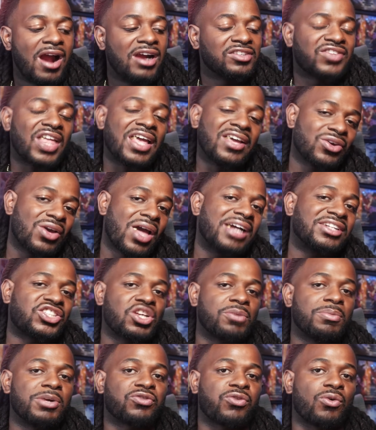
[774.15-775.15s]
Thank you guys so
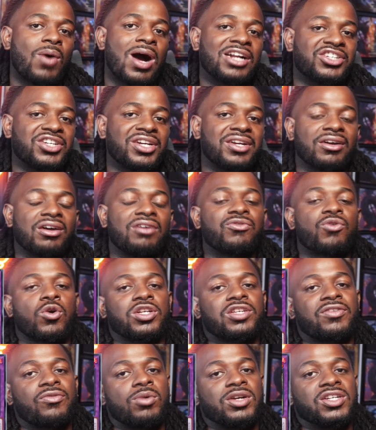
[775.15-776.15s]
much for watching. Of
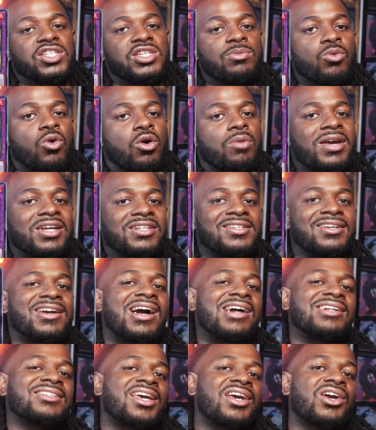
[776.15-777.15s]
course, if you want to see more amazing
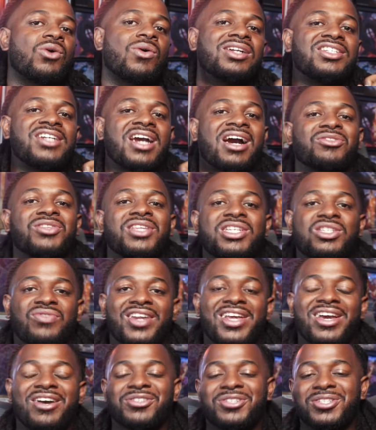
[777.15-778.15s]
content, go ahead and check out these
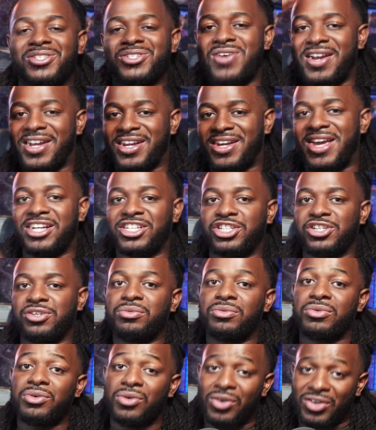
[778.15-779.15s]
videos. I can catch you
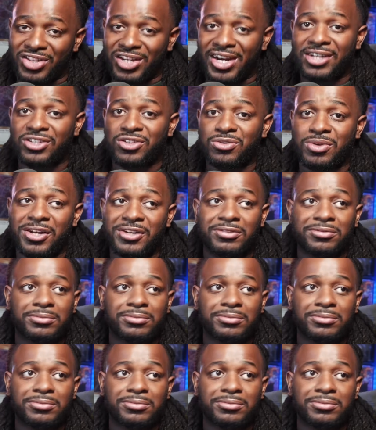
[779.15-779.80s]
on the next one.